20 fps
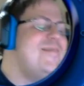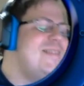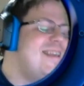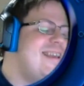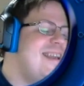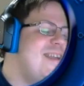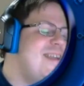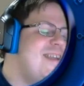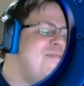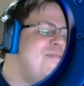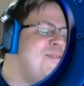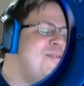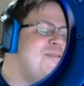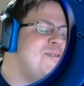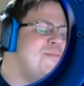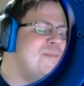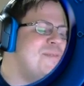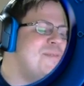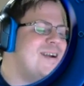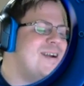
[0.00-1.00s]
If you do
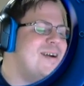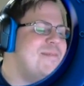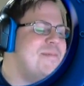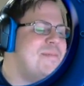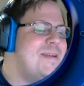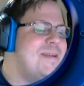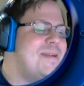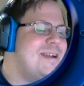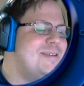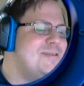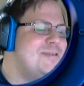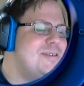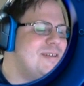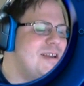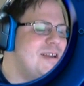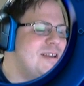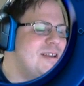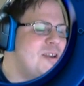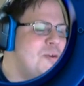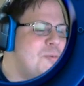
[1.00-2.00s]
become a patron,
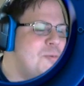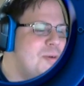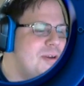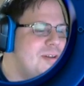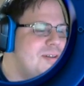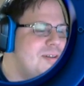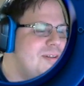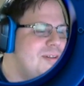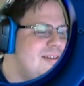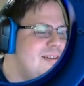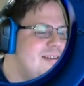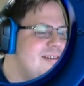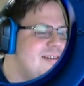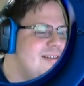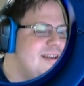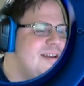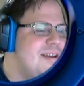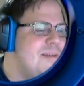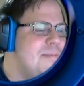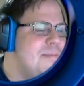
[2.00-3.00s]
you will
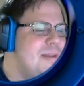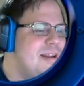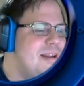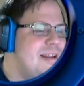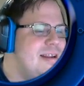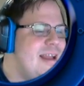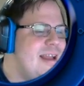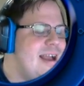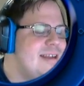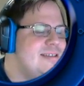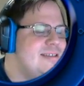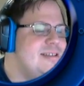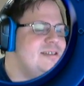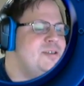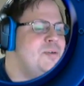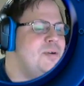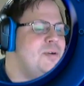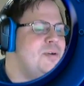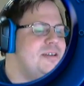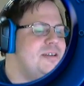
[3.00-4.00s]
get immediate access
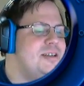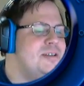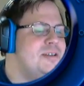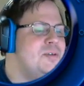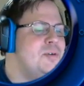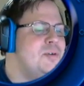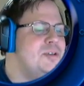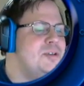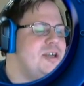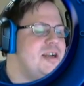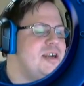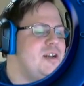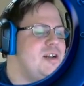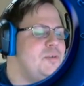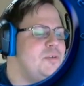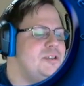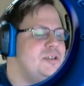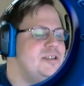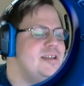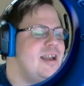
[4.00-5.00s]
to our Discord channel,
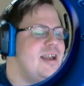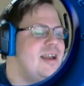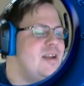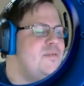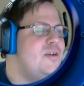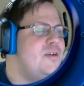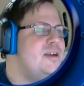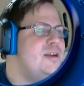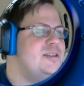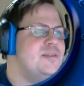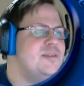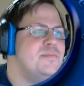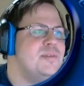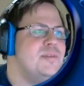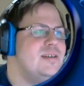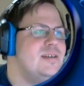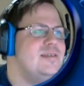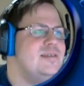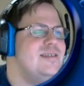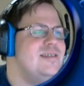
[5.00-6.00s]
which is kind of awesome
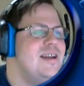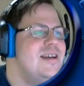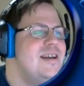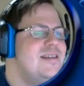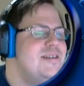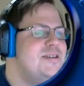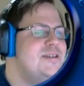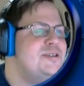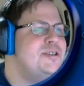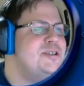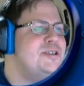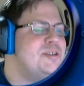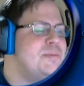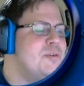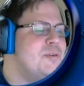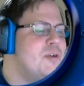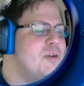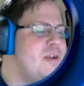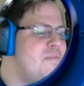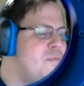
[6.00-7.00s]
because there's just some
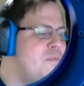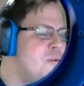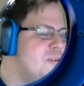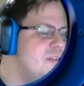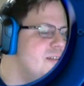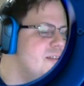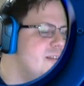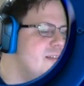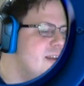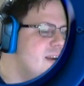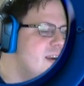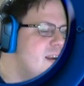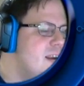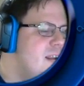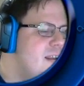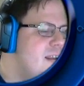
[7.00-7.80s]
great folks in there.